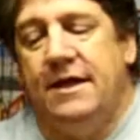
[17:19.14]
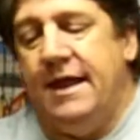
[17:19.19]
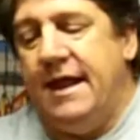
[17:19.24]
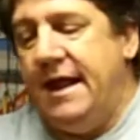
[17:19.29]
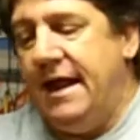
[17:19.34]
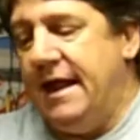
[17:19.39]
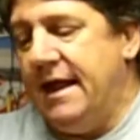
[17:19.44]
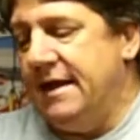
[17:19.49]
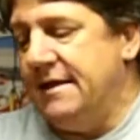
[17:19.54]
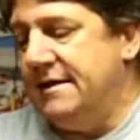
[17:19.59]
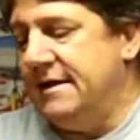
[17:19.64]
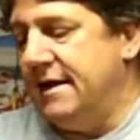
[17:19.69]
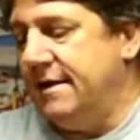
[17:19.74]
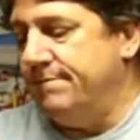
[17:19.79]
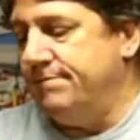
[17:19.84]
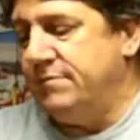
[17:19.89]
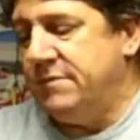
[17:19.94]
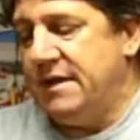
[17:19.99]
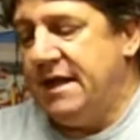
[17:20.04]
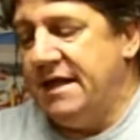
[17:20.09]

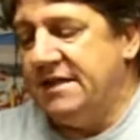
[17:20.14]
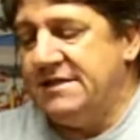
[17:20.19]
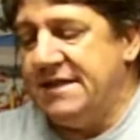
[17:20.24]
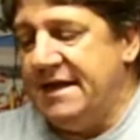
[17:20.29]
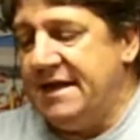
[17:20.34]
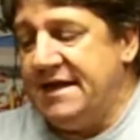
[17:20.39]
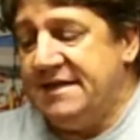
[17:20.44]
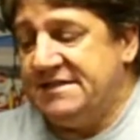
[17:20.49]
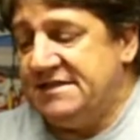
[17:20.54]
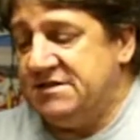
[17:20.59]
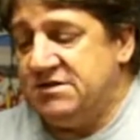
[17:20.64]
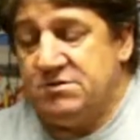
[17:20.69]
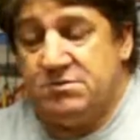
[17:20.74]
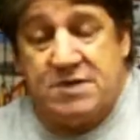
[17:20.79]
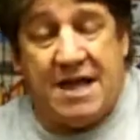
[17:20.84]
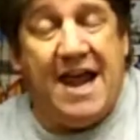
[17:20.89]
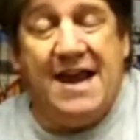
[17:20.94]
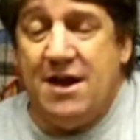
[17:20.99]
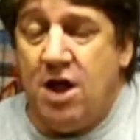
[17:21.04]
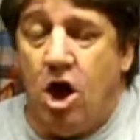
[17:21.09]
and it's
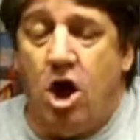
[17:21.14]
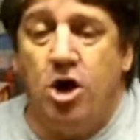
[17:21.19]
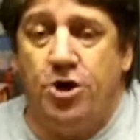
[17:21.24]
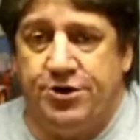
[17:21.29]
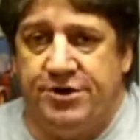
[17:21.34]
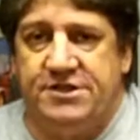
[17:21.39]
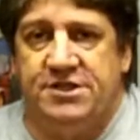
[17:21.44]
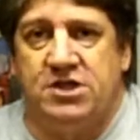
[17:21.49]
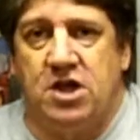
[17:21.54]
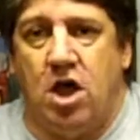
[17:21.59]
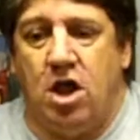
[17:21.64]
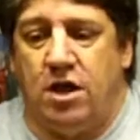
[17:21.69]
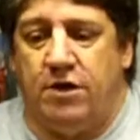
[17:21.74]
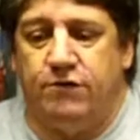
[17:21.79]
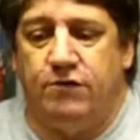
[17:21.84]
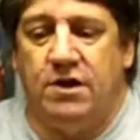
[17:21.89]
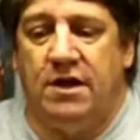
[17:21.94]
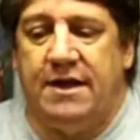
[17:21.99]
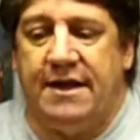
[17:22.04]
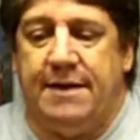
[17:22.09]
kind of hard to stall it,
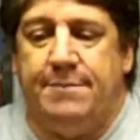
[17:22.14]
really.